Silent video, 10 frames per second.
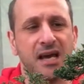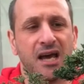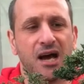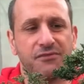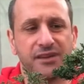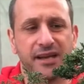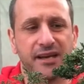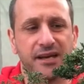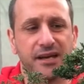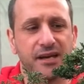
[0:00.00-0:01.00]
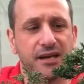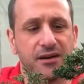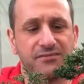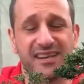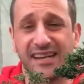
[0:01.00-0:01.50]
I've done
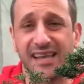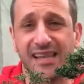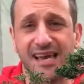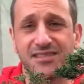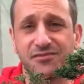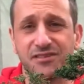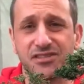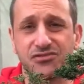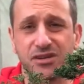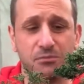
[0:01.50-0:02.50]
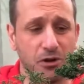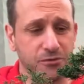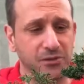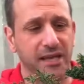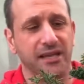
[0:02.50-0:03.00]
air layers off this tree,
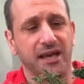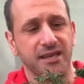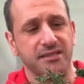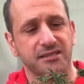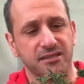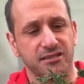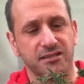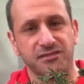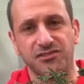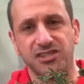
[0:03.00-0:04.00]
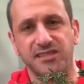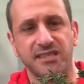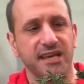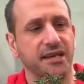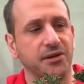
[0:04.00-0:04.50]
multiple air layers. There's lots of gins
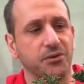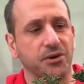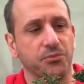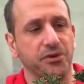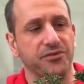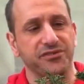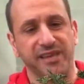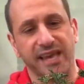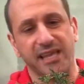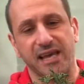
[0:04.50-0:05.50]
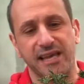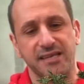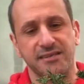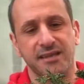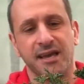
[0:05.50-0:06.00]
here that were previously air
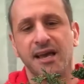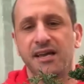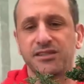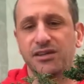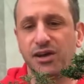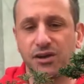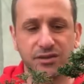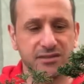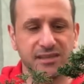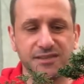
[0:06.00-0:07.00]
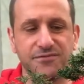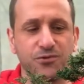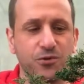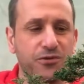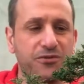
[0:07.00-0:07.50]
layers. So there's at least
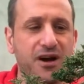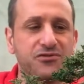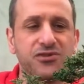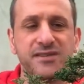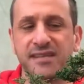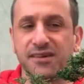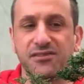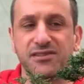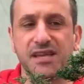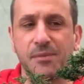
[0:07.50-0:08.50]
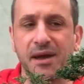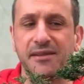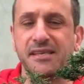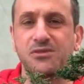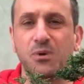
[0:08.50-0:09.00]
4 or 5 trees that have just come out of
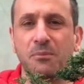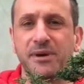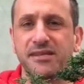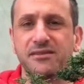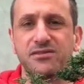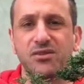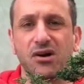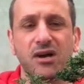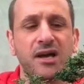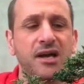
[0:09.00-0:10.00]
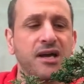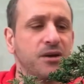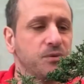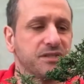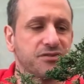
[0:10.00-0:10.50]
this one piece of stock,
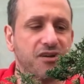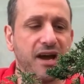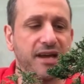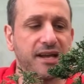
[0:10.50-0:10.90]
which is great.